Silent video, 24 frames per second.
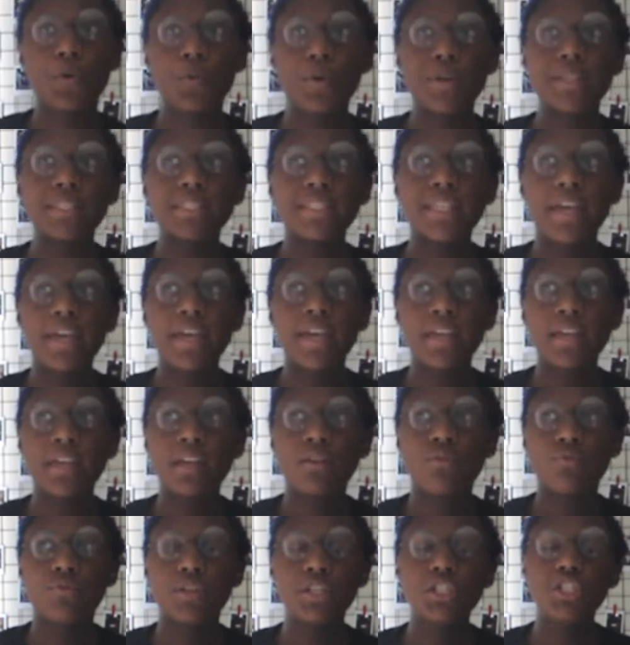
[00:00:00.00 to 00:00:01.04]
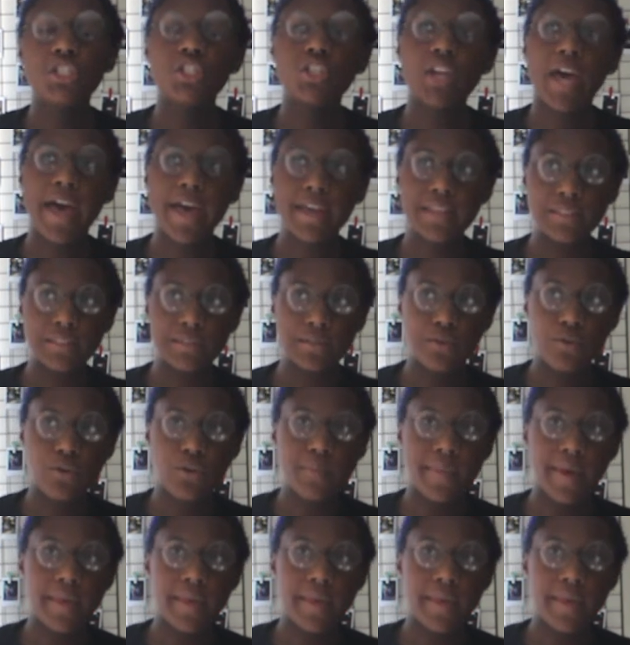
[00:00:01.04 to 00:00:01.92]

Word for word: once I reached high school,